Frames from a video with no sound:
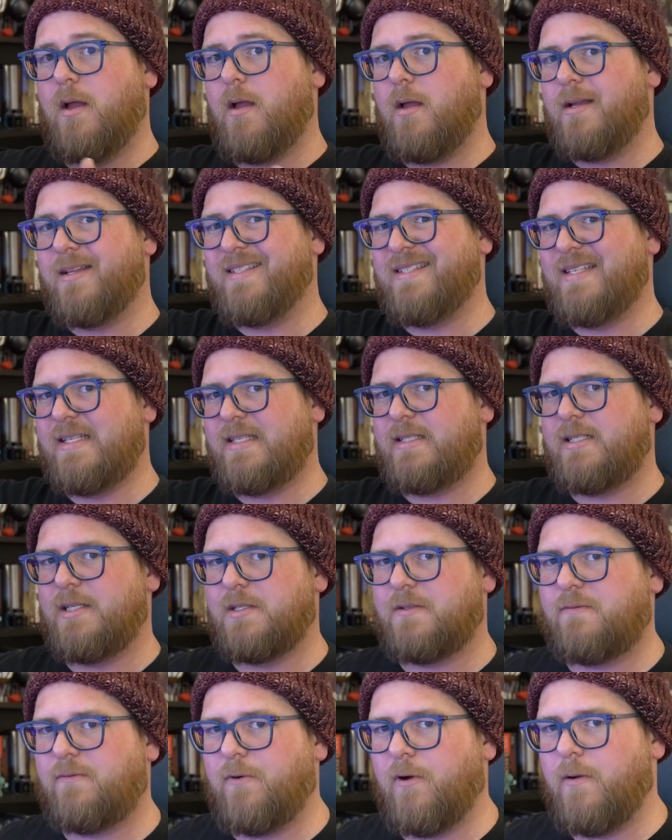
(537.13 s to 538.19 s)
distance
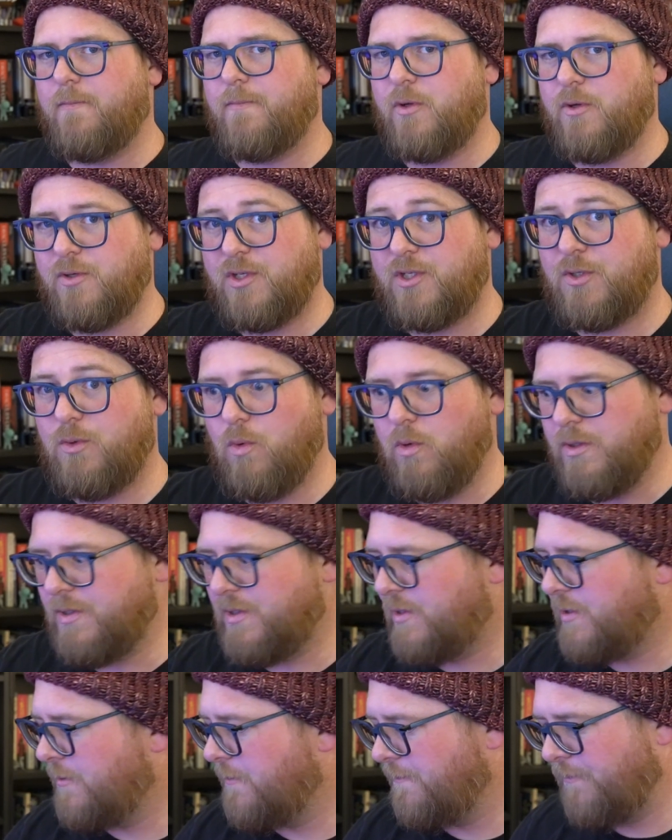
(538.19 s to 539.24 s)
from your
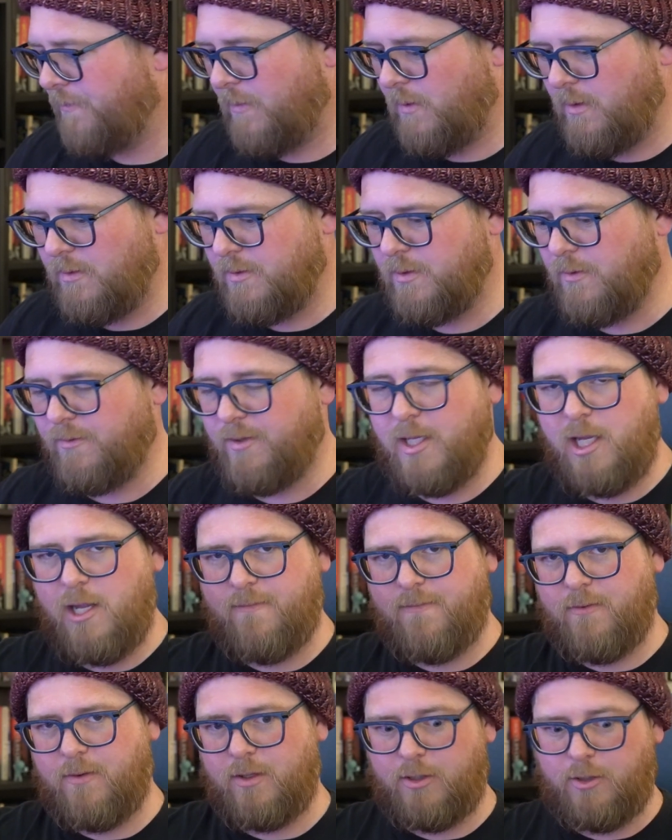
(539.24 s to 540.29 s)
source. So thank you
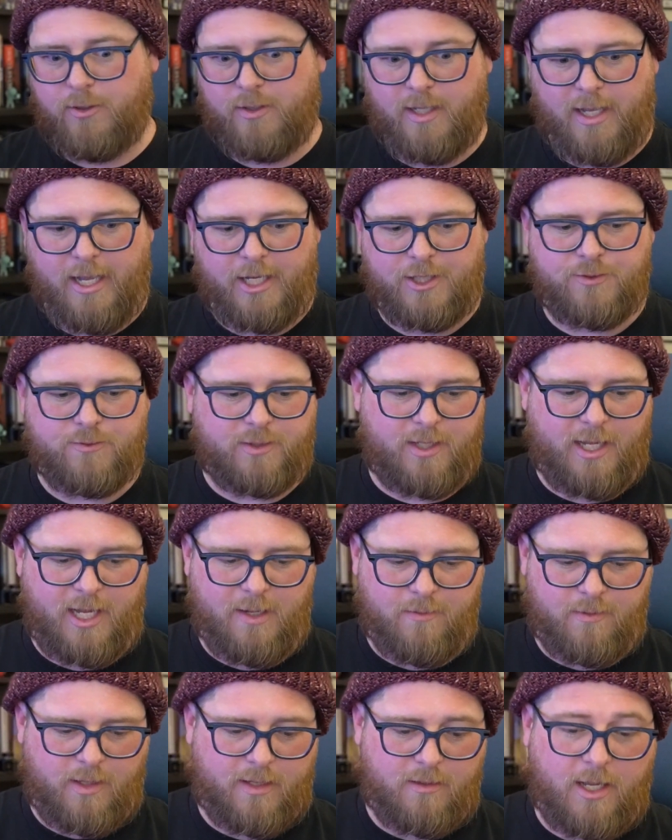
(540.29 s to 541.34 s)
for including that extra,
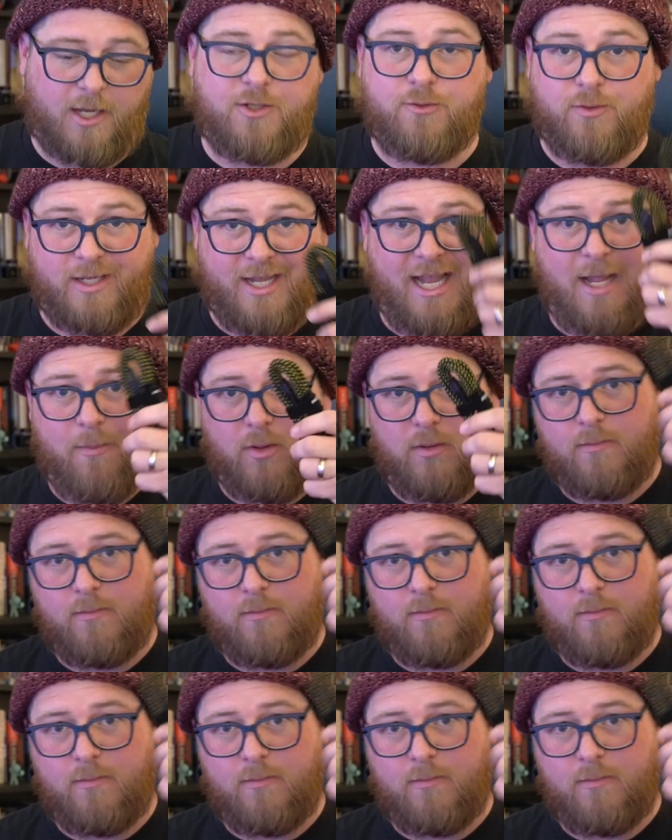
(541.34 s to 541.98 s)
that extra cable.